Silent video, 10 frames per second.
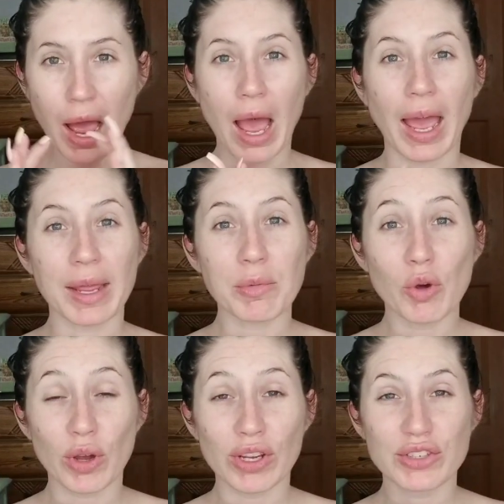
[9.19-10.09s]
I am
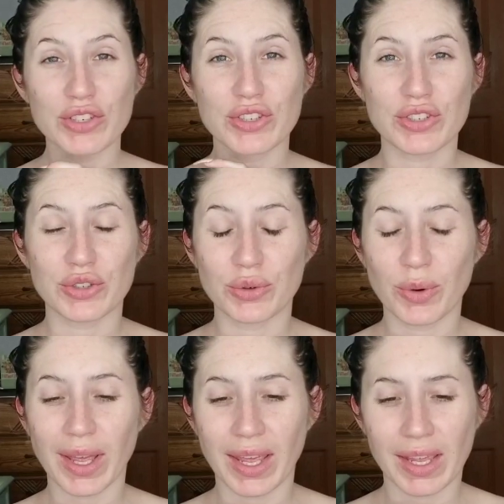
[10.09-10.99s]
going to do
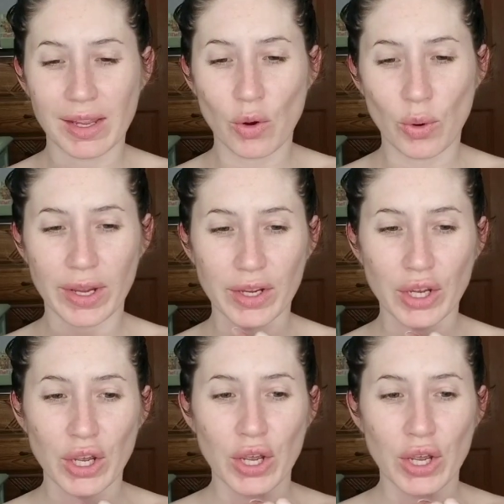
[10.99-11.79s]
a quick